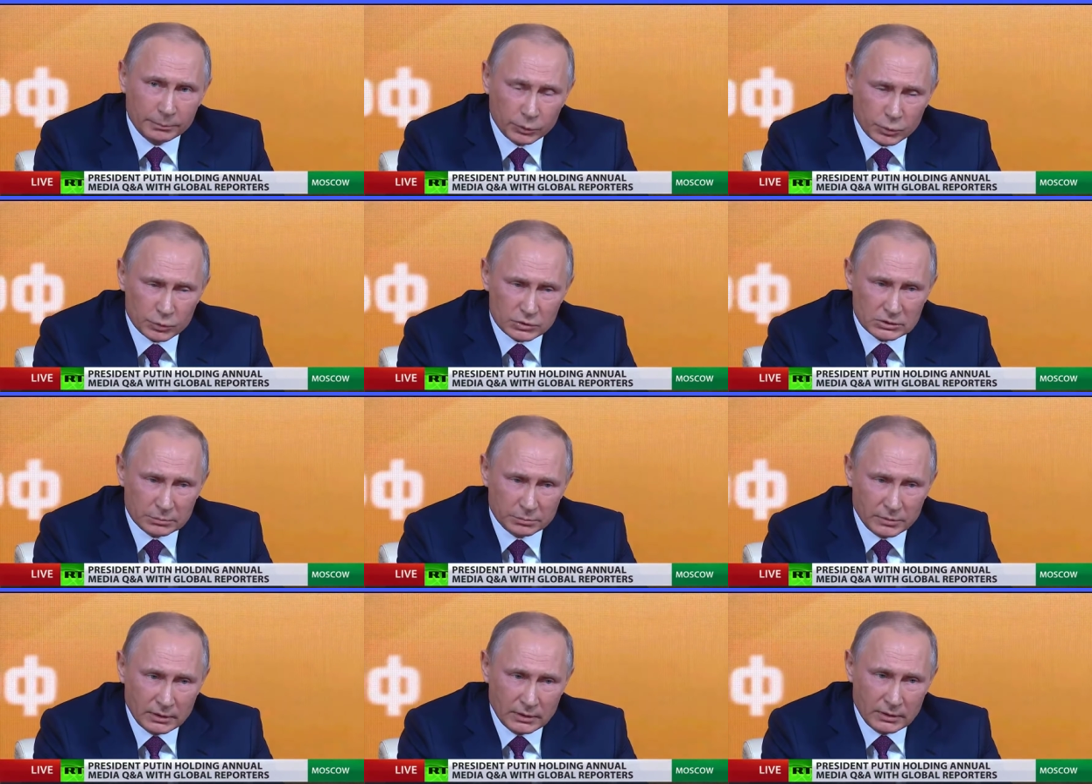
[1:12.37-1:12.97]

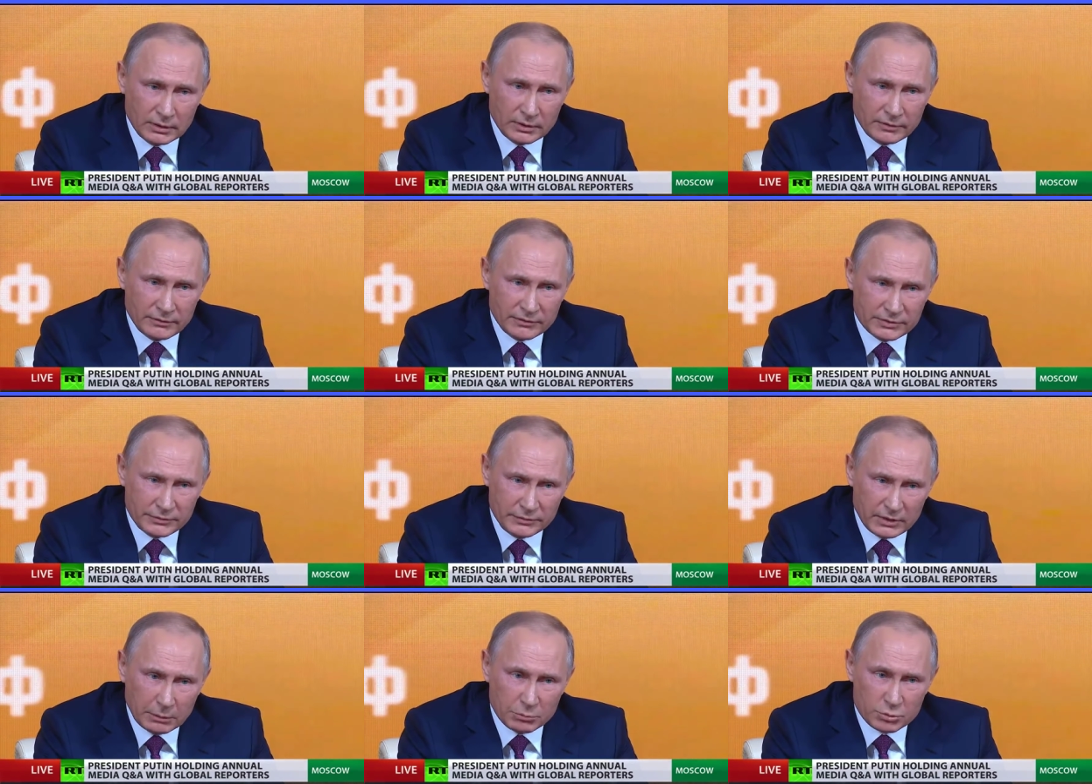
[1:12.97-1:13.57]
shirts,
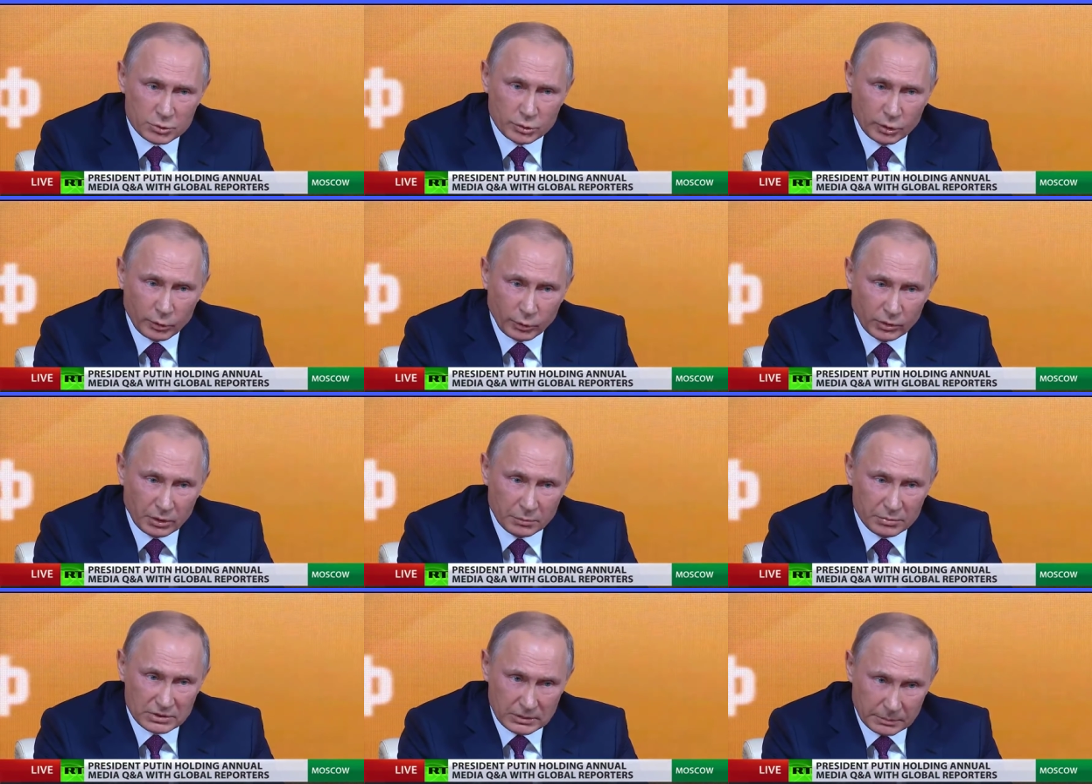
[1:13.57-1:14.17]
and
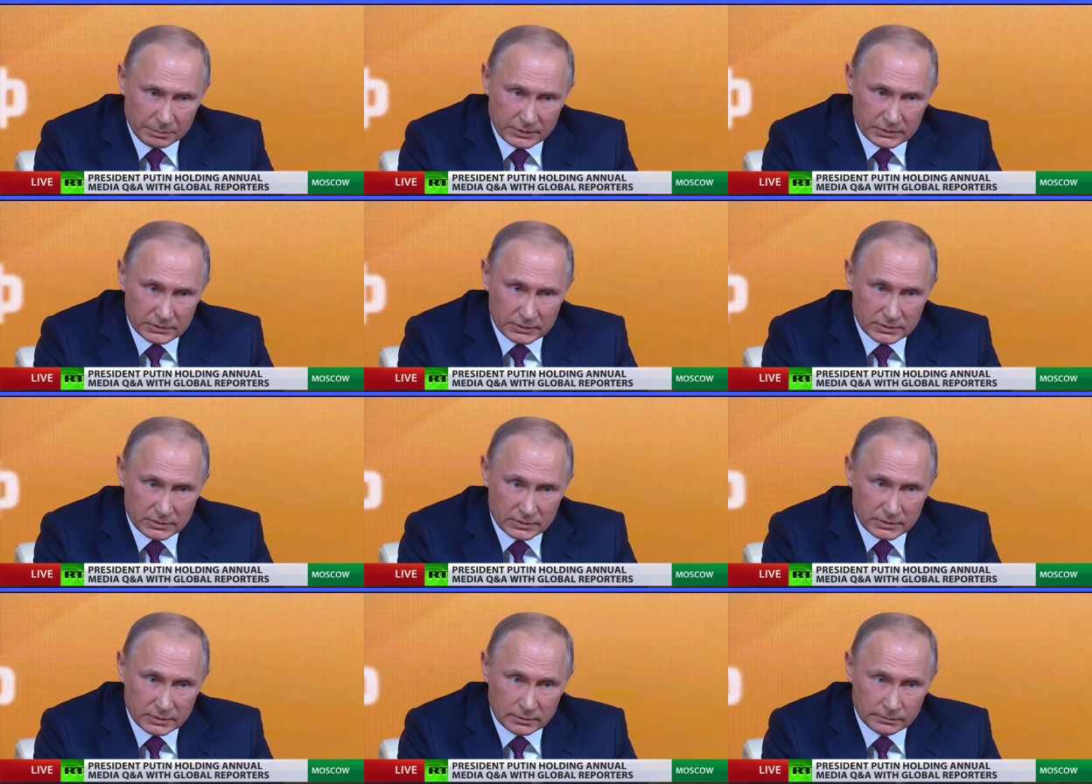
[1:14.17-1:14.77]
they seem to be
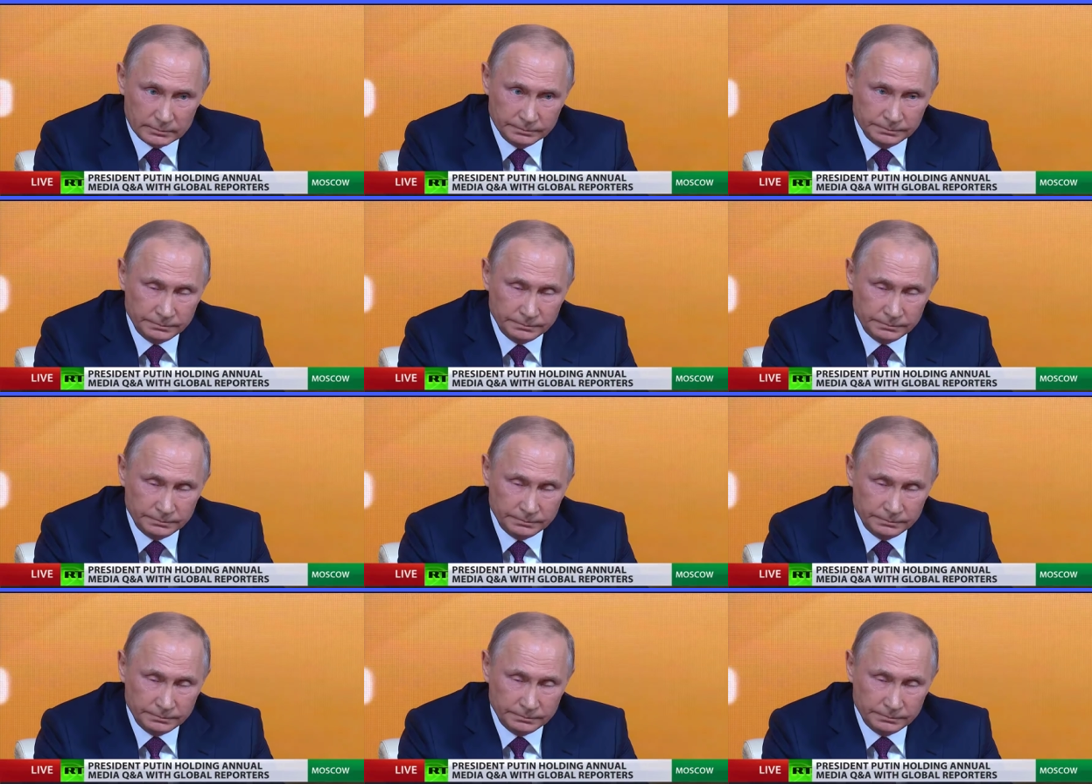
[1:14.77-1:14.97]
smart